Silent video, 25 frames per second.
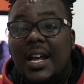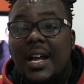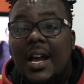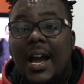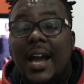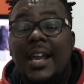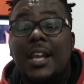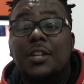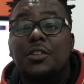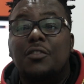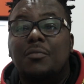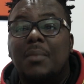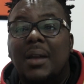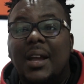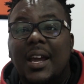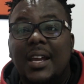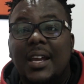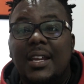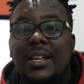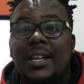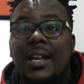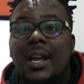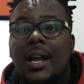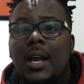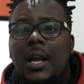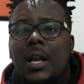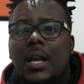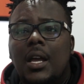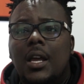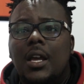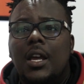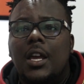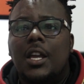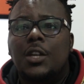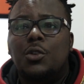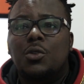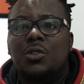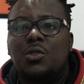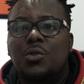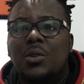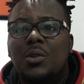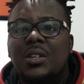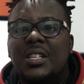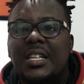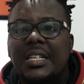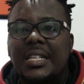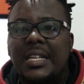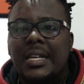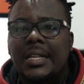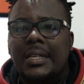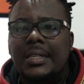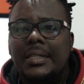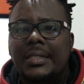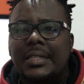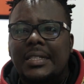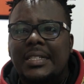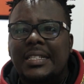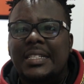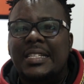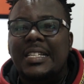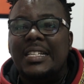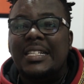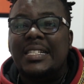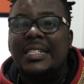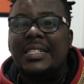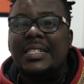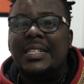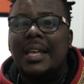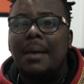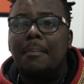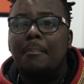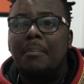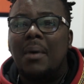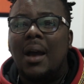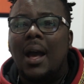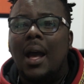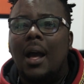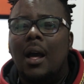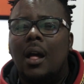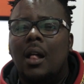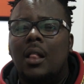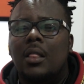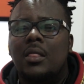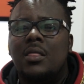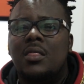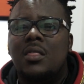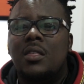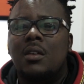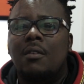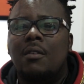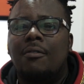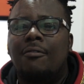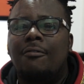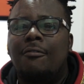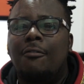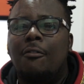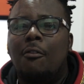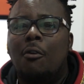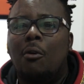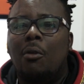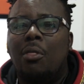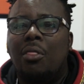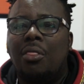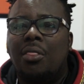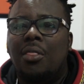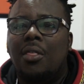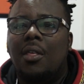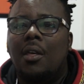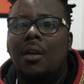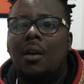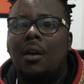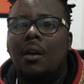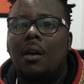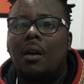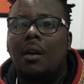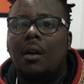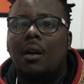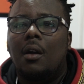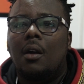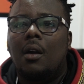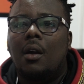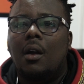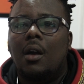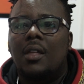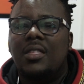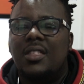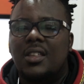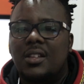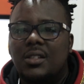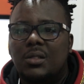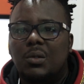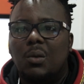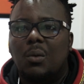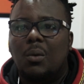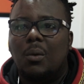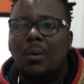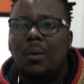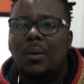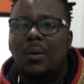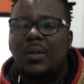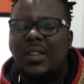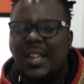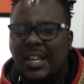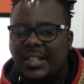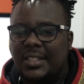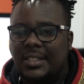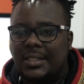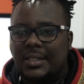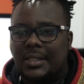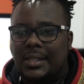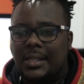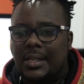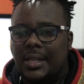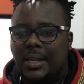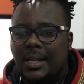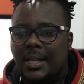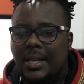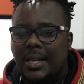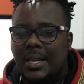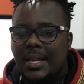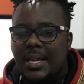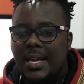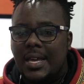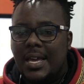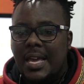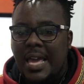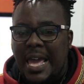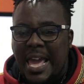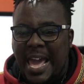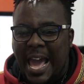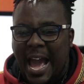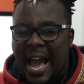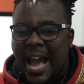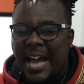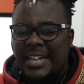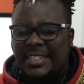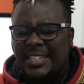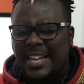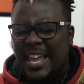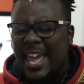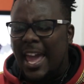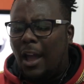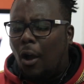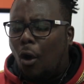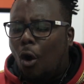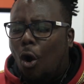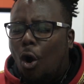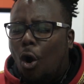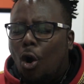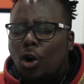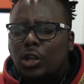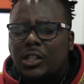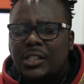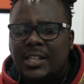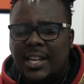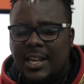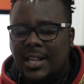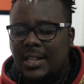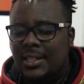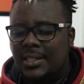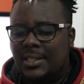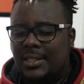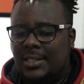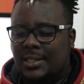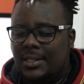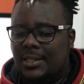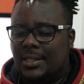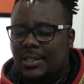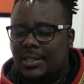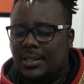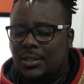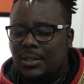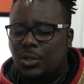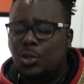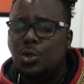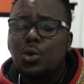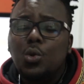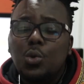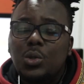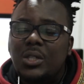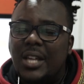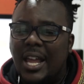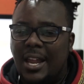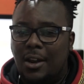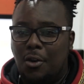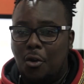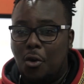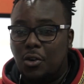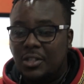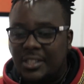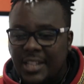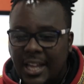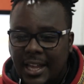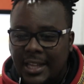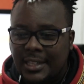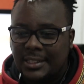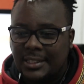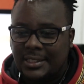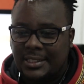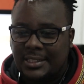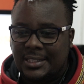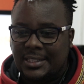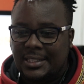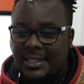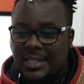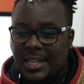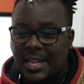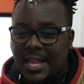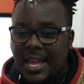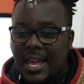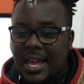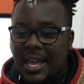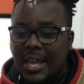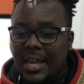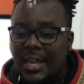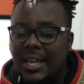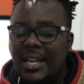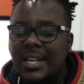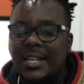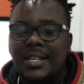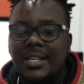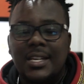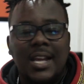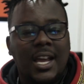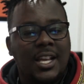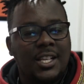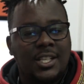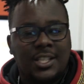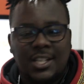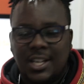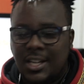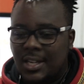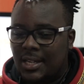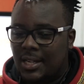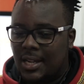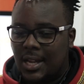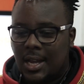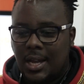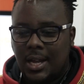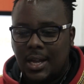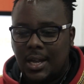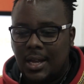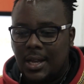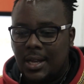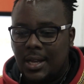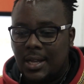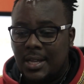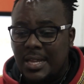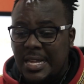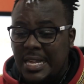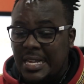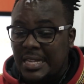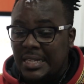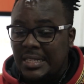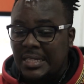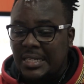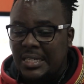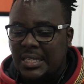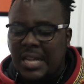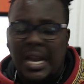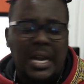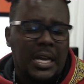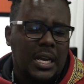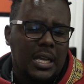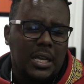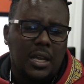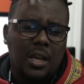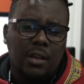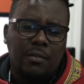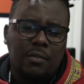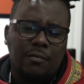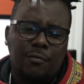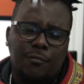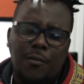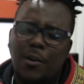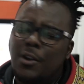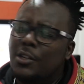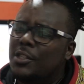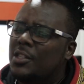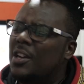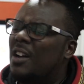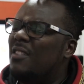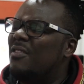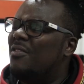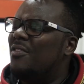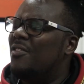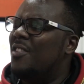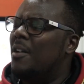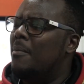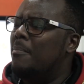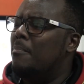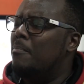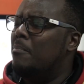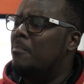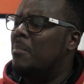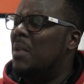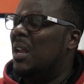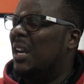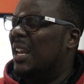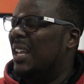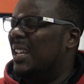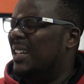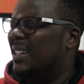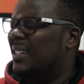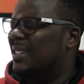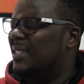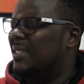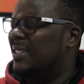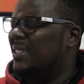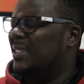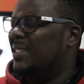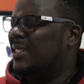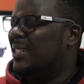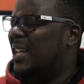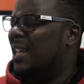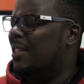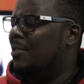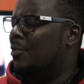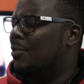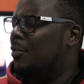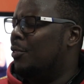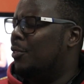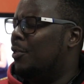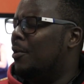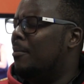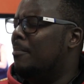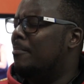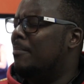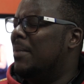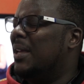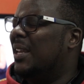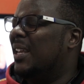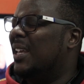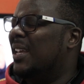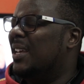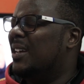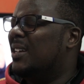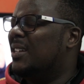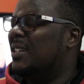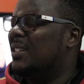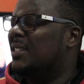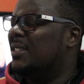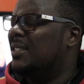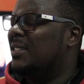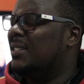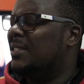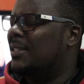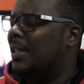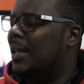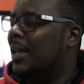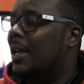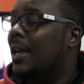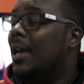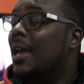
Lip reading: Highlight of my career, it was 2010, December the 4th, I think so, yes, at Echo Hotels, Suit and Hotels in Nigeria, standing in front of the millions and the millions,